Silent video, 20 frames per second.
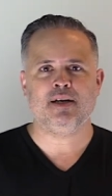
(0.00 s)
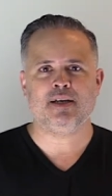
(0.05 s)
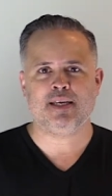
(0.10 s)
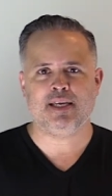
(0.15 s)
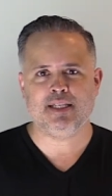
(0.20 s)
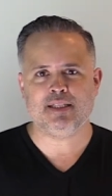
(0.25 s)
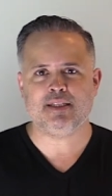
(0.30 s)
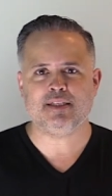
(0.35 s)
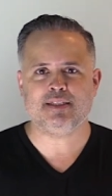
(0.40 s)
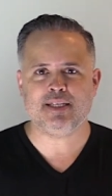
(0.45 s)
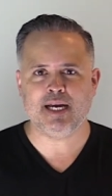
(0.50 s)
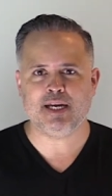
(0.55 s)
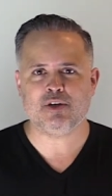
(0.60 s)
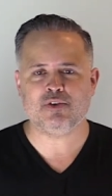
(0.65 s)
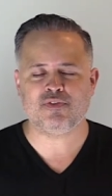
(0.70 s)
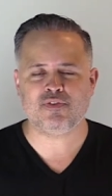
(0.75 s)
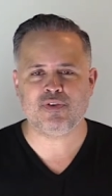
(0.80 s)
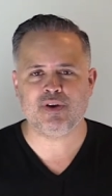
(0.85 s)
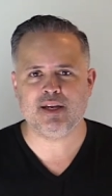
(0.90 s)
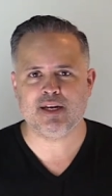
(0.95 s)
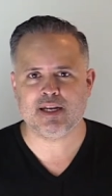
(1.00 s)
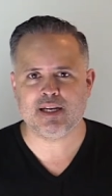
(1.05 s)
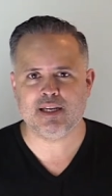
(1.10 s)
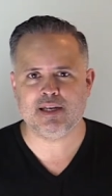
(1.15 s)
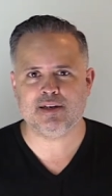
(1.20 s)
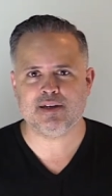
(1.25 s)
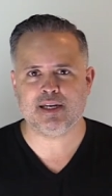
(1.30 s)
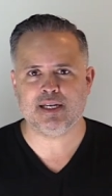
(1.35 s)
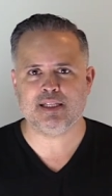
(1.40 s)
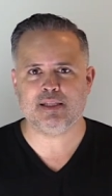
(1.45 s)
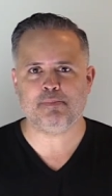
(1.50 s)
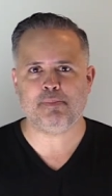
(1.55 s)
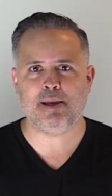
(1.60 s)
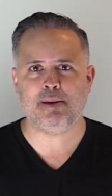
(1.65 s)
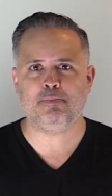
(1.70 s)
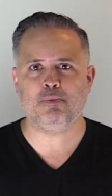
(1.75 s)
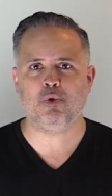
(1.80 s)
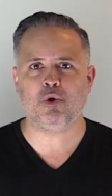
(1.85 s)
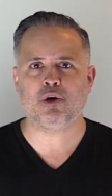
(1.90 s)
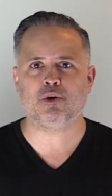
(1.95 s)
get the title free and clear, get the
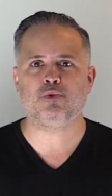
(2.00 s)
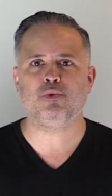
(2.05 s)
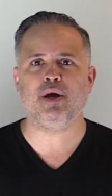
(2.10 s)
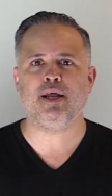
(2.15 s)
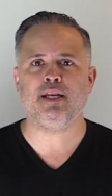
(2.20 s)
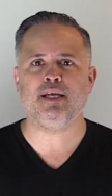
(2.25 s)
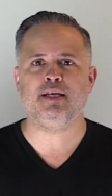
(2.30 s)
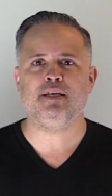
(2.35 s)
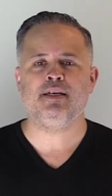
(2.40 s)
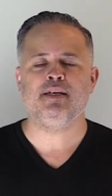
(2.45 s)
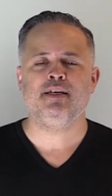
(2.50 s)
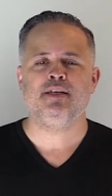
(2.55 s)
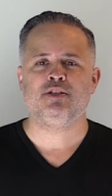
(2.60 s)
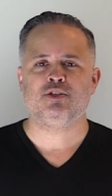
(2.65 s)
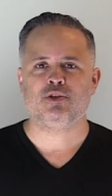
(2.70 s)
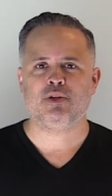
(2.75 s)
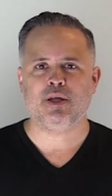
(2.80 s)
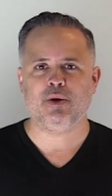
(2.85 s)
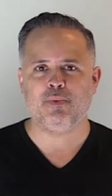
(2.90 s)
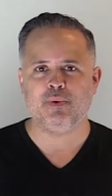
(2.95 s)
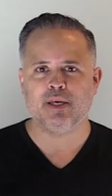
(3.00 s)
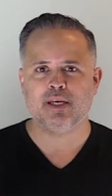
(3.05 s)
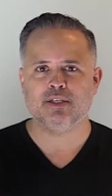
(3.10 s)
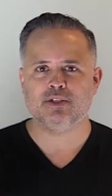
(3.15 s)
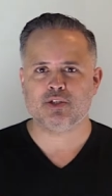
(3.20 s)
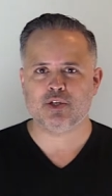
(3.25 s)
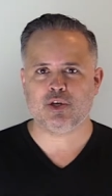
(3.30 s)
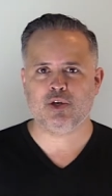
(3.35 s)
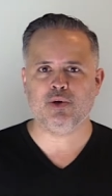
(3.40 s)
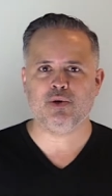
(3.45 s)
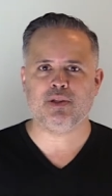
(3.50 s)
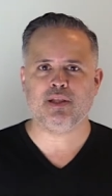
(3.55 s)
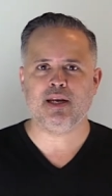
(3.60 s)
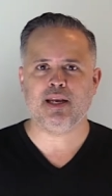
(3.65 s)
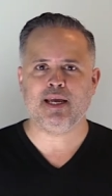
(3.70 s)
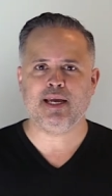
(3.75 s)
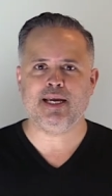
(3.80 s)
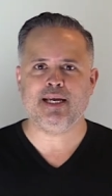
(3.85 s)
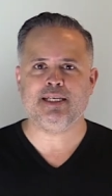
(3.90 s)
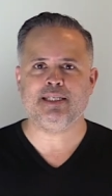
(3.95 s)
paperwork ready so that we can secure the
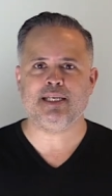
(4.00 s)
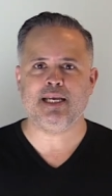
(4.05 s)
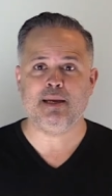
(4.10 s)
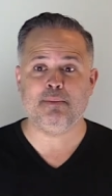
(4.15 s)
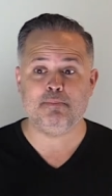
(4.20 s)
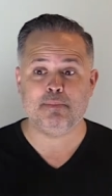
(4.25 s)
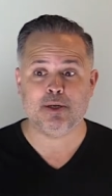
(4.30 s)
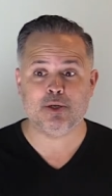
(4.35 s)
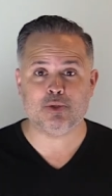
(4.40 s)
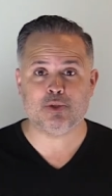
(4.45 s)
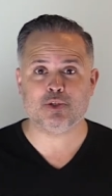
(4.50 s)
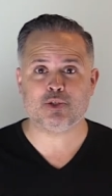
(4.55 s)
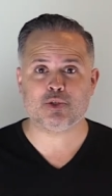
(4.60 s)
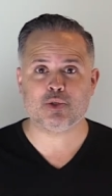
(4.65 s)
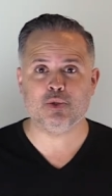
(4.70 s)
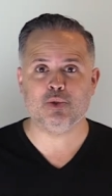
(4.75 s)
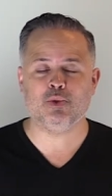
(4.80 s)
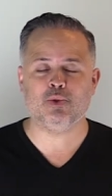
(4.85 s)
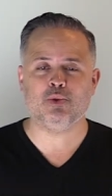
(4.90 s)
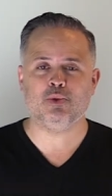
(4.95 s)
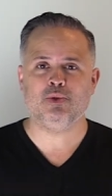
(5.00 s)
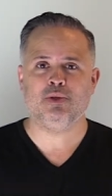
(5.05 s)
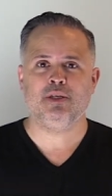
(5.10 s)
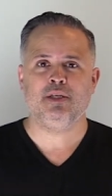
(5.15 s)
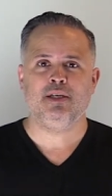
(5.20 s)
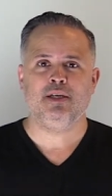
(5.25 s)
land and build the school